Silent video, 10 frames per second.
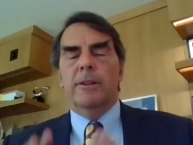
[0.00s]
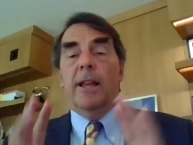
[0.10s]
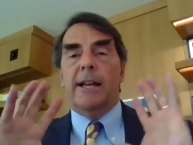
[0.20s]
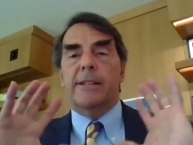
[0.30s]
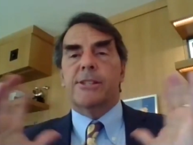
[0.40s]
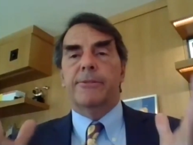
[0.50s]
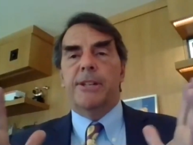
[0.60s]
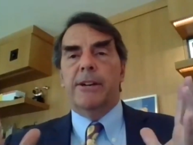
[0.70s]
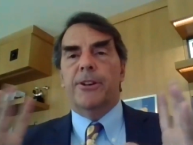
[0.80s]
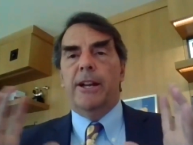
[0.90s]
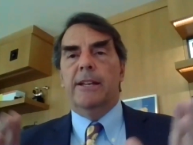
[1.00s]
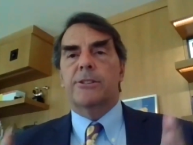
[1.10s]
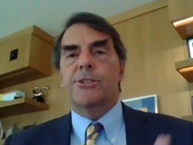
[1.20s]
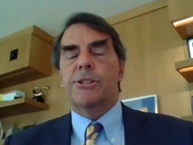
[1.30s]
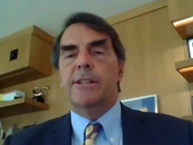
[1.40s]
lots of different
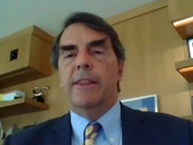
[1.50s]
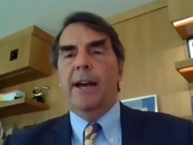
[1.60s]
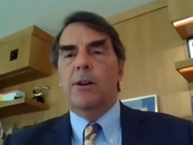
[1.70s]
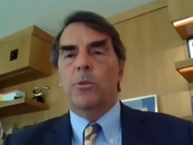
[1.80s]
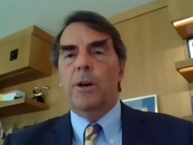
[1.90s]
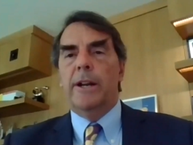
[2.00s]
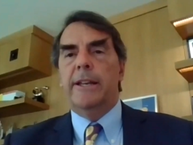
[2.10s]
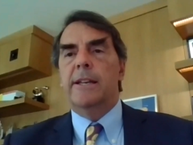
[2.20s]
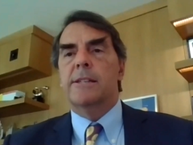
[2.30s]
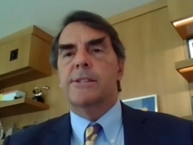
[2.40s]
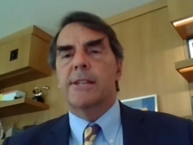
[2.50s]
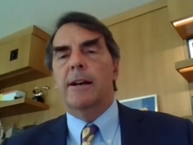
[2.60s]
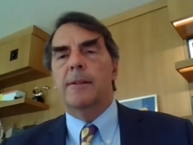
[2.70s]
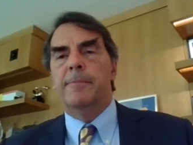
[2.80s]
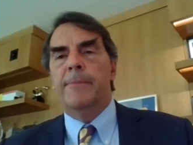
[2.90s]
answers to that. One is
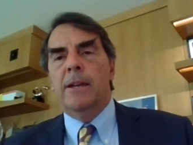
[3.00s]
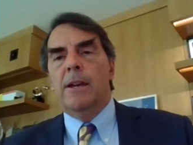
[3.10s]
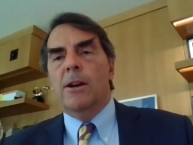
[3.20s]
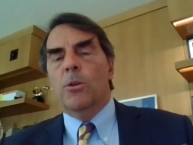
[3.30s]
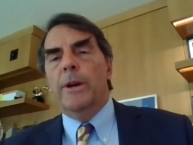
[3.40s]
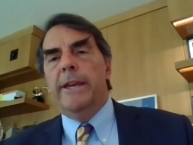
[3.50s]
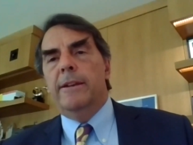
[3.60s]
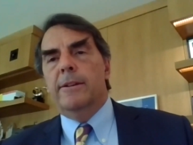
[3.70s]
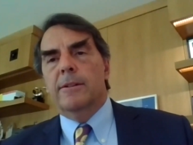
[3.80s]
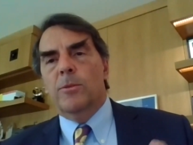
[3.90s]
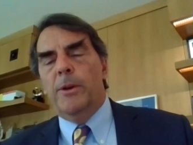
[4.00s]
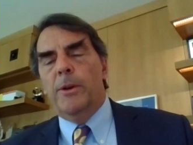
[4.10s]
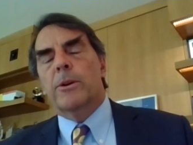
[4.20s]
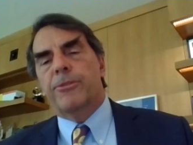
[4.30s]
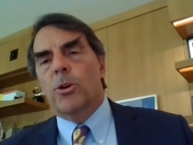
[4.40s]
we
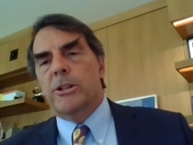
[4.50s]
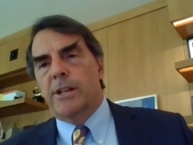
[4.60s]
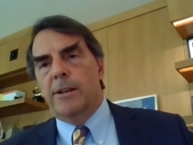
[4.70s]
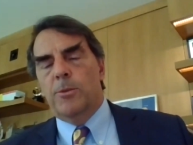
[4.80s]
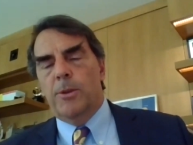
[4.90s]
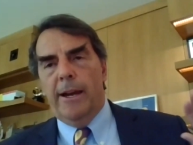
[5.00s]
were fortunate.